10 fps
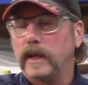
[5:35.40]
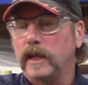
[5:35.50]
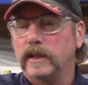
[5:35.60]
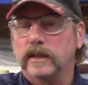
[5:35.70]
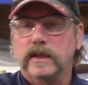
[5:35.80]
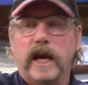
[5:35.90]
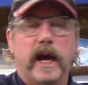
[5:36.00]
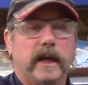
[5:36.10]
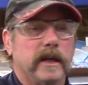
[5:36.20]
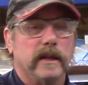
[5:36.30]
and
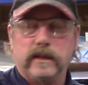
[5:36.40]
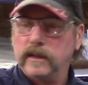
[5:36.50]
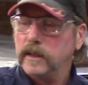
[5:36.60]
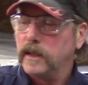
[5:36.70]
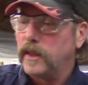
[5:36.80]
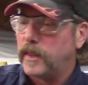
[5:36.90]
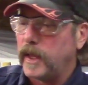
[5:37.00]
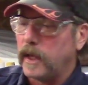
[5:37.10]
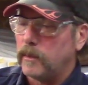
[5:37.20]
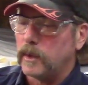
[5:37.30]
tack it.
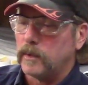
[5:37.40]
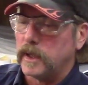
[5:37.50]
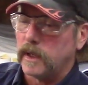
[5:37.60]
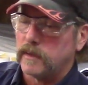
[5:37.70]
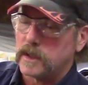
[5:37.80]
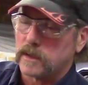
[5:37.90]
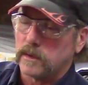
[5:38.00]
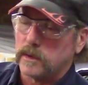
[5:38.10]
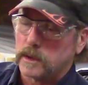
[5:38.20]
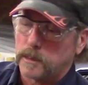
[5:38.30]
Then when we have these
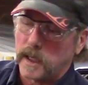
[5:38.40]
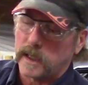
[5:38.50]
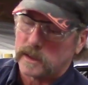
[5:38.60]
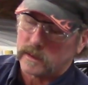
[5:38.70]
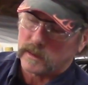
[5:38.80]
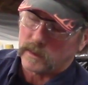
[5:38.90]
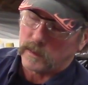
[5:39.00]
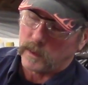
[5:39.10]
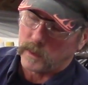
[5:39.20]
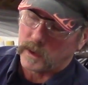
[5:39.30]
low spots,
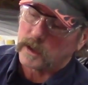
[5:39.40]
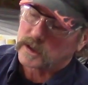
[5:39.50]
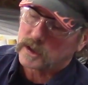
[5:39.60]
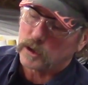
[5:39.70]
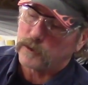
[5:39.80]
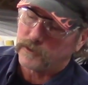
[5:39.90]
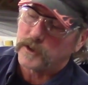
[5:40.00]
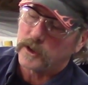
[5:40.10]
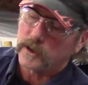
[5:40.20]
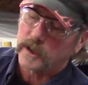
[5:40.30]
well, we're gonna still
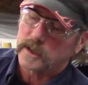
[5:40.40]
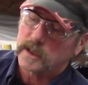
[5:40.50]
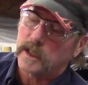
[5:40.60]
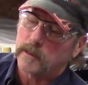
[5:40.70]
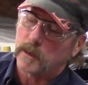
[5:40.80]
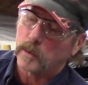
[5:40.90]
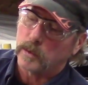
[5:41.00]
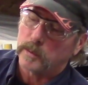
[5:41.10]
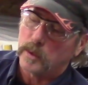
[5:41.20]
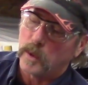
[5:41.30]
fill this in, but we'll
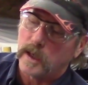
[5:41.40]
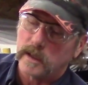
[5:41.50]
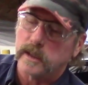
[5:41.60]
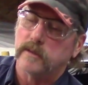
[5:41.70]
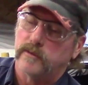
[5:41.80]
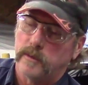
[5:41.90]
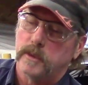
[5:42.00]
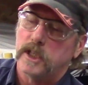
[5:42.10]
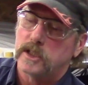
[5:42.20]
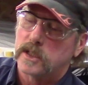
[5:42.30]
be welding from
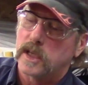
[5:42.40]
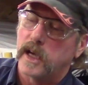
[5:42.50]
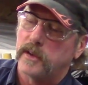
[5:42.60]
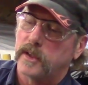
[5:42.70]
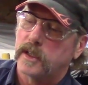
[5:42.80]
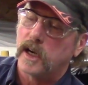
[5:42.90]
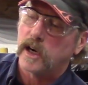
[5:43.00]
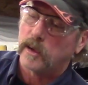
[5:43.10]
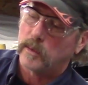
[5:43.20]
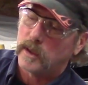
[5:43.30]
inside the
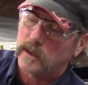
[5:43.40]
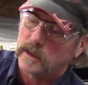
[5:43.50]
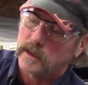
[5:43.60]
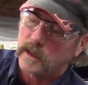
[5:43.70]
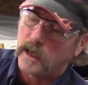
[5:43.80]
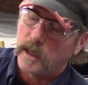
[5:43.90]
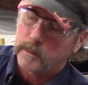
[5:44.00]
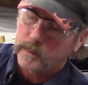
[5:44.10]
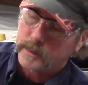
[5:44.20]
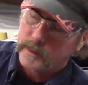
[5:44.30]
car, welding
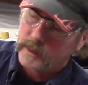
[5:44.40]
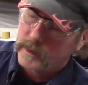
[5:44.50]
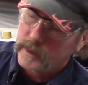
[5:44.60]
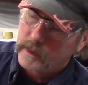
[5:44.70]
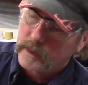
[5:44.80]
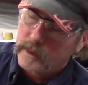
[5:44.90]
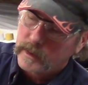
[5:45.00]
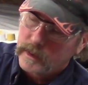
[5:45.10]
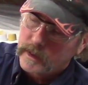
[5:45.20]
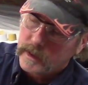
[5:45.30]
up,
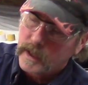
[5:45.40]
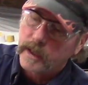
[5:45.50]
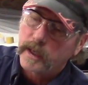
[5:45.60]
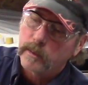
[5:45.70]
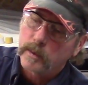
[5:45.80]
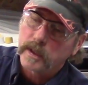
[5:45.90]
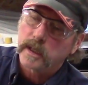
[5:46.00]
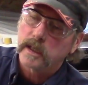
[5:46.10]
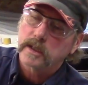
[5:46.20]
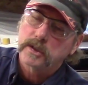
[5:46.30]
and then we'll
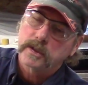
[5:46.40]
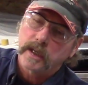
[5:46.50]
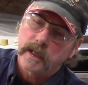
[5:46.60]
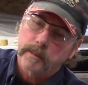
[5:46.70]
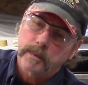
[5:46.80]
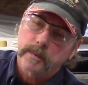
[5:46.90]
get our shape.